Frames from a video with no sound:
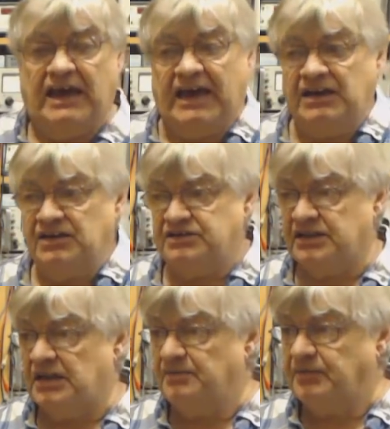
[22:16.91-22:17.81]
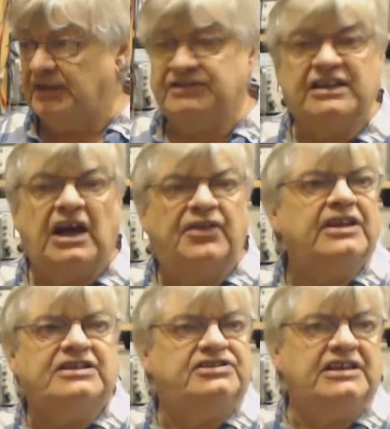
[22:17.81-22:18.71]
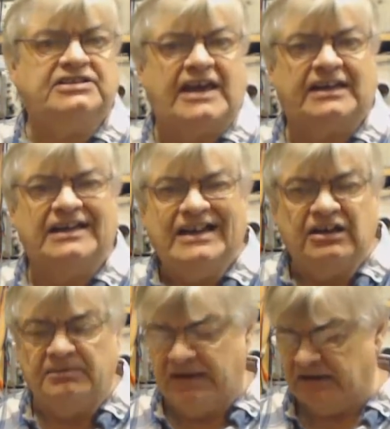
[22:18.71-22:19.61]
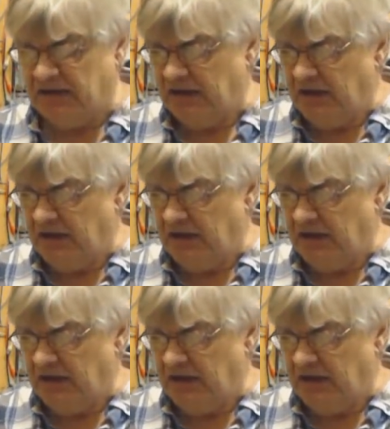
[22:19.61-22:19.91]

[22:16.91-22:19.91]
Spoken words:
and it did. I think it zigzagged a little bit.